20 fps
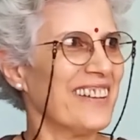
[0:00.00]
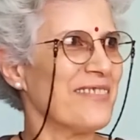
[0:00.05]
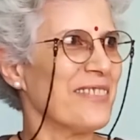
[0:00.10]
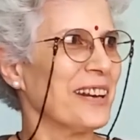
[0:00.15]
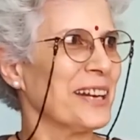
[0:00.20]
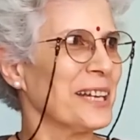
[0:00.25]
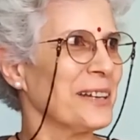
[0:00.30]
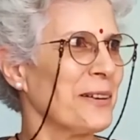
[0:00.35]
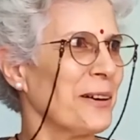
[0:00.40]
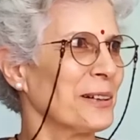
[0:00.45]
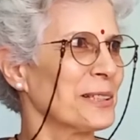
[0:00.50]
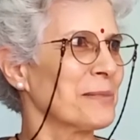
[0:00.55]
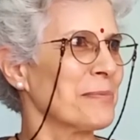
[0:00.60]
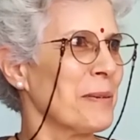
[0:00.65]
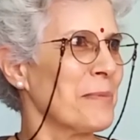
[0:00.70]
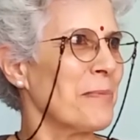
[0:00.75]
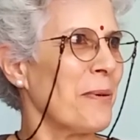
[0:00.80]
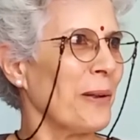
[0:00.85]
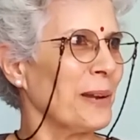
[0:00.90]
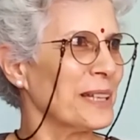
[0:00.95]
very
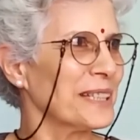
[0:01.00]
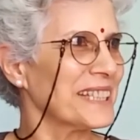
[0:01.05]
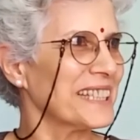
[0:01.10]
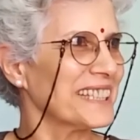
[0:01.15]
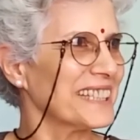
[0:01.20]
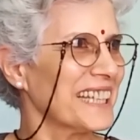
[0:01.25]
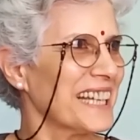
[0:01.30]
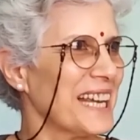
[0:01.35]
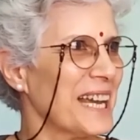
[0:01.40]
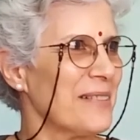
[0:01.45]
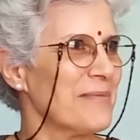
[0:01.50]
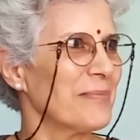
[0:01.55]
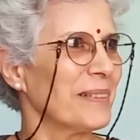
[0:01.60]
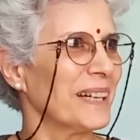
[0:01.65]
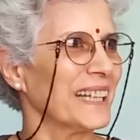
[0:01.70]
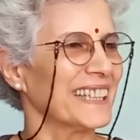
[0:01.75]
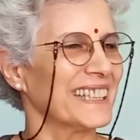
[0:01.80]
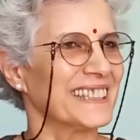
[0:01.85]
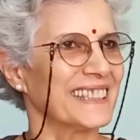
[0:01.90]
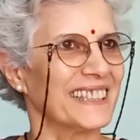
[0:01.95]
cosmopolitan.
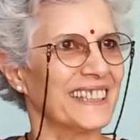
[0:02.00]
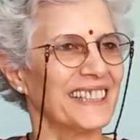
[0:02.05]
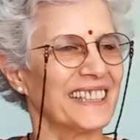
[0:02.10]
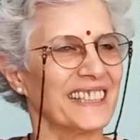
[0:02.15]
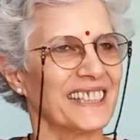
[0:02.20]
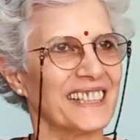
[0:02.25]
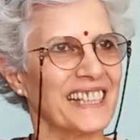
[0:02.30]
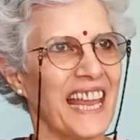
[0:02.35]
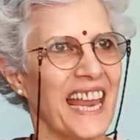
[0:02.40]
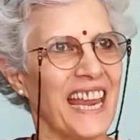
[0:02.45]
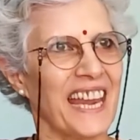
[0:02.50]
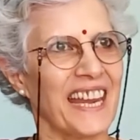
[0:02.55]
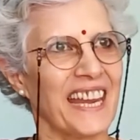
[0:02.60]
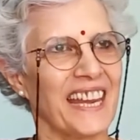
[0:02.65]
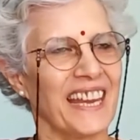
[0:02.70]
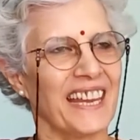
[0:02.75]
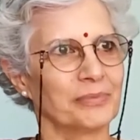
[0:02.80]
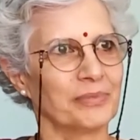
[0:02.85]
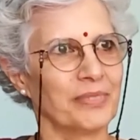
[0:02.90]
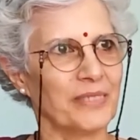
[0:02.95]
But
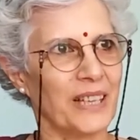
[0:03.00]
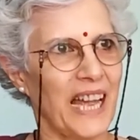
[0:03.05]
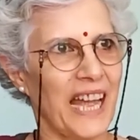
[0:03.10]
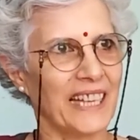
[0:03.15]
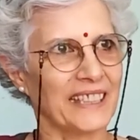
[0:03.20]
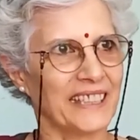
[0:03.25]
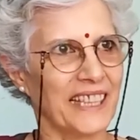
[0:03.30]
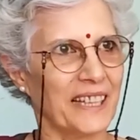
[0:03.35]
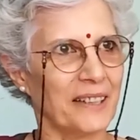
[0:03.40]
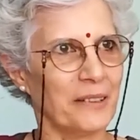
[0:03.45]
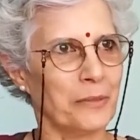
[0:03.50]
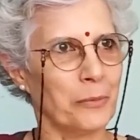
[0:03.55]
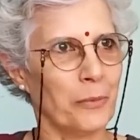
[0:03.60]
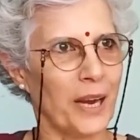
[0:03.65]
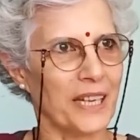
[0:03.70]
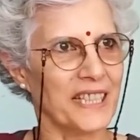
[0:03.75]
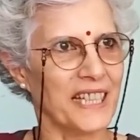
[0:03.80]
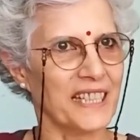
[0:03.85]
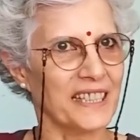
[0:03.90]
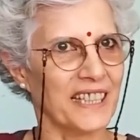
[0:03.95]
they had their
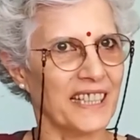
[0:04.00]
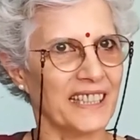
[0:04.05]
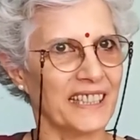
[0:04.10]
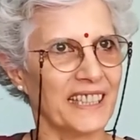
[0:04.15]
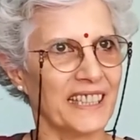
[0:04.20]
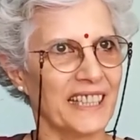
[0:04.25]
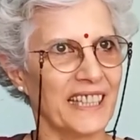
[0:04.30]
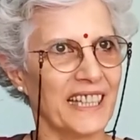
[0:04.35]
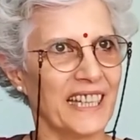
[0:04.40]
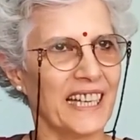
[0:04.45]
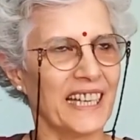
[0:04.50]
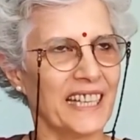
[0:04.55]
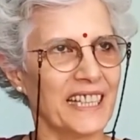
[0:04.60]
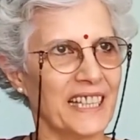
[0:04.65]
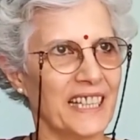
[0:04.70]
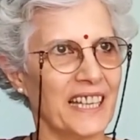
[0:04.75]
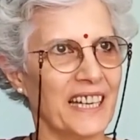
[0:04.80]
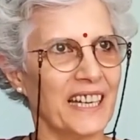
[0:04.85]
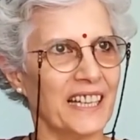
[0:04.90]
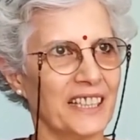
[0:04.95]
wedding then
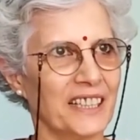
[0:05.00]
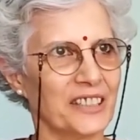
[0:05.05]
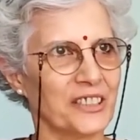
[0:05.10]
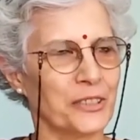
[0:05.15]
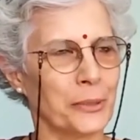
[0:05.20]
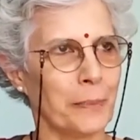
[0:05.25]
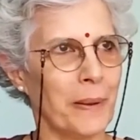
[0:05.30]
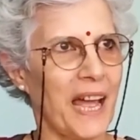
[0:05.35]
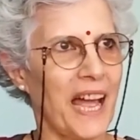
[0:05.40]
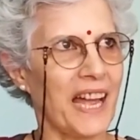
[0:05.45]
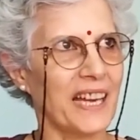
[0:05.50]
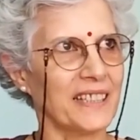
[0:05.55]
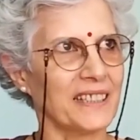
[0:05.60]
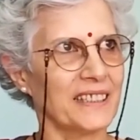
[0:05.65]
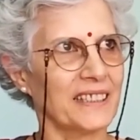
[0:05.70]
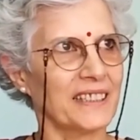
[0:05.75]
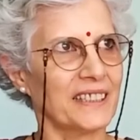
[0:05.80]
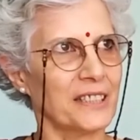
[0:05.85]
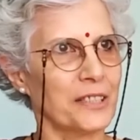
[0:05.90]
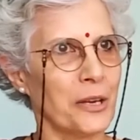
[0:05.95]
in Japan,
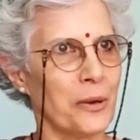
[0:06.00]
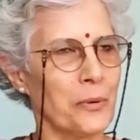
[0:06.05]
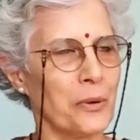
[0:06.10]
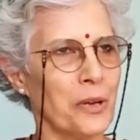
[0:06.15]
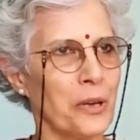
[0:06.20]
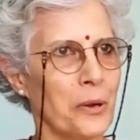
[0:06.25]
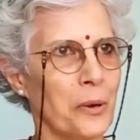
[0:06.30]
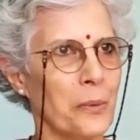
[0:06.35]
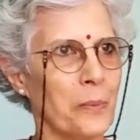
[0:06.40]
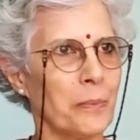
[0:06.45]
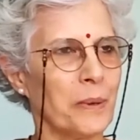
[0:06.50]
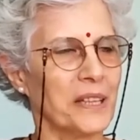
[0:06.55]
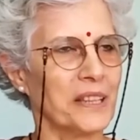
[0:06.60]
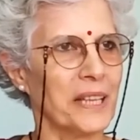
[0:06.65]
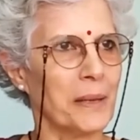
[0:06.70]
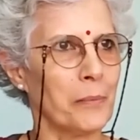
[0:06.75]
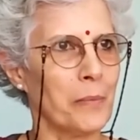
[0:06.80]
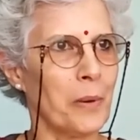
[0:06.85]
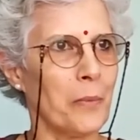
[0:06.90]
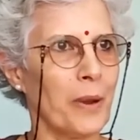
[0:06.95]
in Tokyo. But
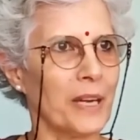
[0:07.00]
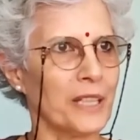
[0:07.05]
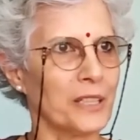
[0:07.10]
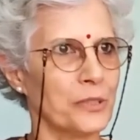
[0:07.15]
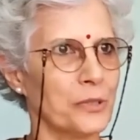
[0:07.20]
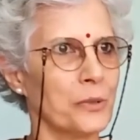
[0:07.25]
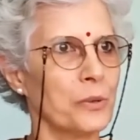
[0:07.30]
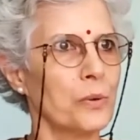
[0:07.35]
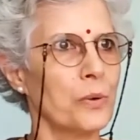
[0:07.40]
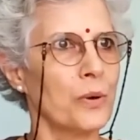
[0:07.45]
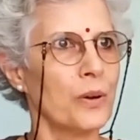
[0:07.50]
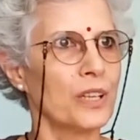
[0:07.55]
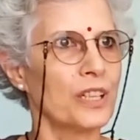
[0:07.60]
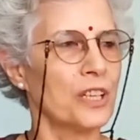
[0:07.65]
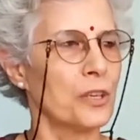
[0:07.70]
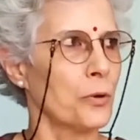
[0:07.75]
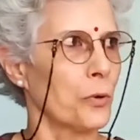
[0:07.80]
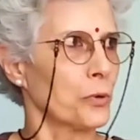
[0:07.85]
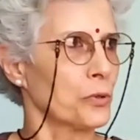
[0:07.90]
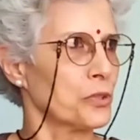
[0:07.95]
then we went to
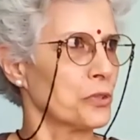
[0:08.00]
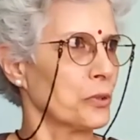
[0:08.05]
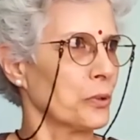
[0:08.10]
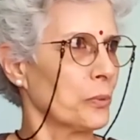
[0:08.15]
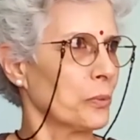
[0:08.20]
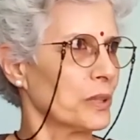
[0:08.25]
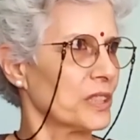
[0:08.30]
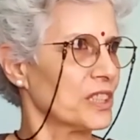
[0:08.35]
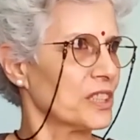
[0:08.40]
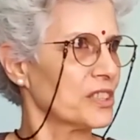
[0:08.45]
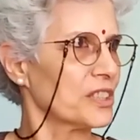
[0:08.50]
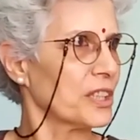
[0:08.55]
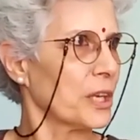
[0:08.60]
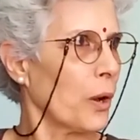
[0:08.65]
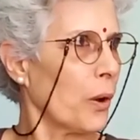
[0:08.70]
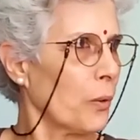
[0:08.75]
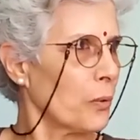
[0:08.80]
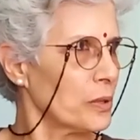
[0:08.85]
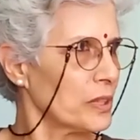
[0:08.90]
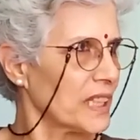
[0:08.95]
Kyoto, which is the
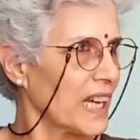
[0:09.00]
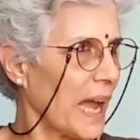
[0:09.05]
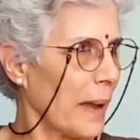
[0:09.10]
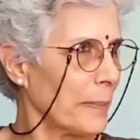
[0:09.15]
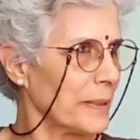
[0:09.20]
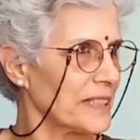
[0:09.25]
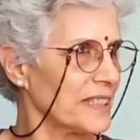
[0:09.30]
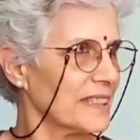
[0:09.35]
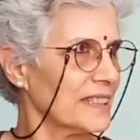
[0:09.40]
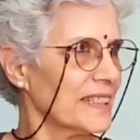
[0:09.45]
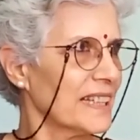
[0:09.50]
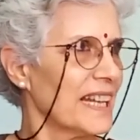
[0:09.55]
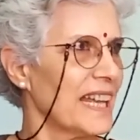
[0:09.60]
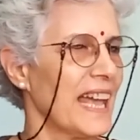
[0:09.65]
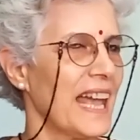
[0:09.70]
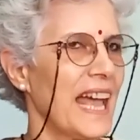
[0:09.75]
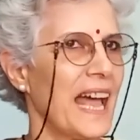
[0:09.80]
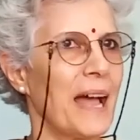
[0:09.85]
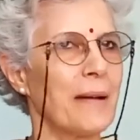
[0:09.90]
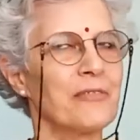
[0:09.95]
old capital.
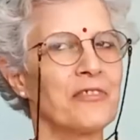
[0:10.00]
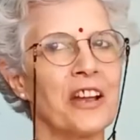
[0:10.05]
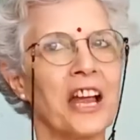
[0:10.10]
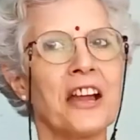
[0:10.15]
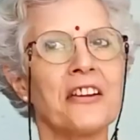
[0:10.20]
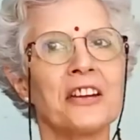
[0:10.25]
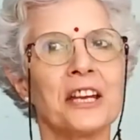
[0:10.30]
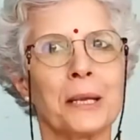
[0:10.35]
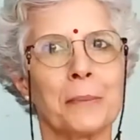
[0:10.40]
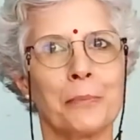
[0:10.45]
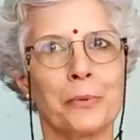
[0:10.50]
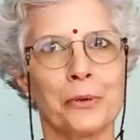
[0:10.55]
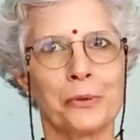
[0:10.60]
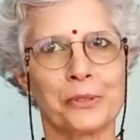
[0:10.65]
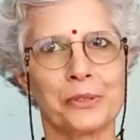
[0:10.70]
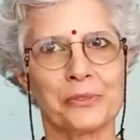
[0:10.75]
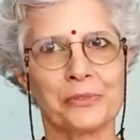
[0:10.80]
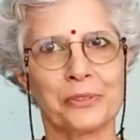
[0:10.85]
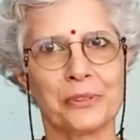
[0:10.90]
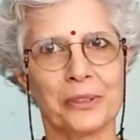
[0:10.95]
Very
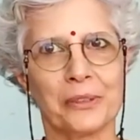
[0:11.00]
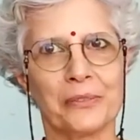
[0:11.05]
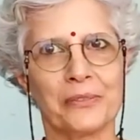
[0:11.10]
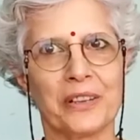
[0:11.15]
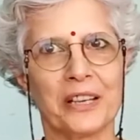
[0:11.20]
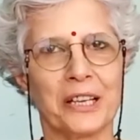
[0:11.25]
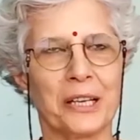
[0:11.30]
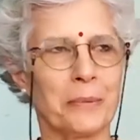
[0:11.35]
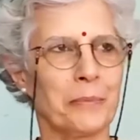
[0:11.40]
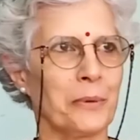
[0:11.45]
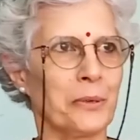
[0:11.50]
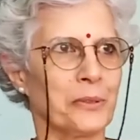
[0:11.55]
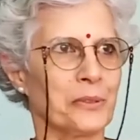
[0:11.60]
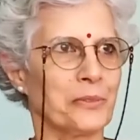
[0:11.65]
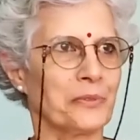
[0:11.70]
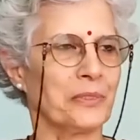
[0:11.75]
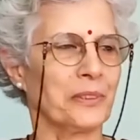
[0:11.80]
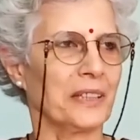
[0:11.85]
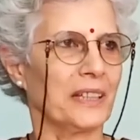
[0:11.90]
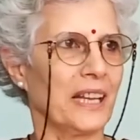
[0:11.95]
beautiful, very
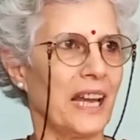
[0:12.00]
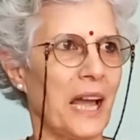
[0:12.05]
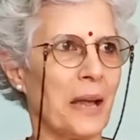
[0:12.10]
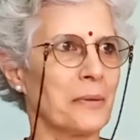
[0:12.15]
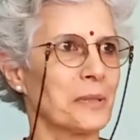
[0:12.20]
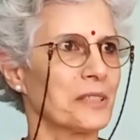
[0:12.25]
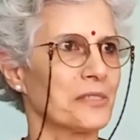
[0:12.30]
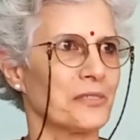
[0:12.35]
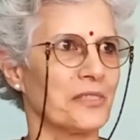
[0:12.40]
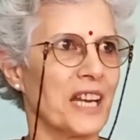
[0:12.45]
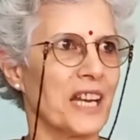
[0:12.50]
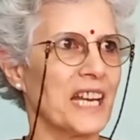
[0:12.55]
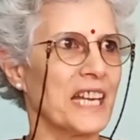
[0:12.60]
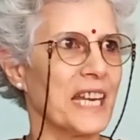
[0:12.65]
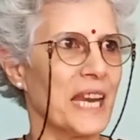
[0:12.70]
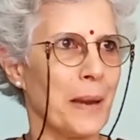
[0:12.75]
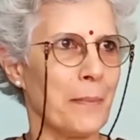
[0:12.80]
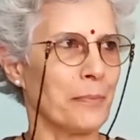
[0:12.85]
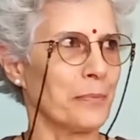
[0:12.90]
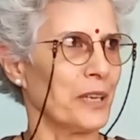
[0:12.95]
beautiful. I was
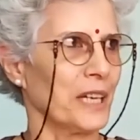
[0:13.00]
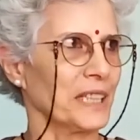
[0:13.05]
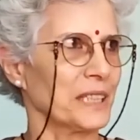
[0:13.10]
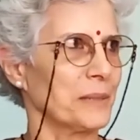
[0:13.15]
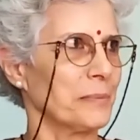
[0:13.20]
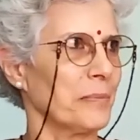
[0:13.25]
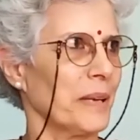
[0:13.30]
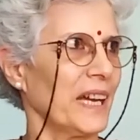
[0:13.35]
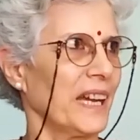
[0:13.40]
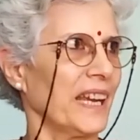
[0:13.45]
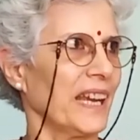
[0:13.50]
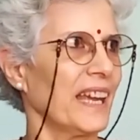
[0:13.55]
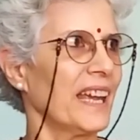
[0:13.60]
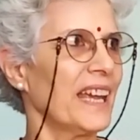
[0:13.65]
really impressed by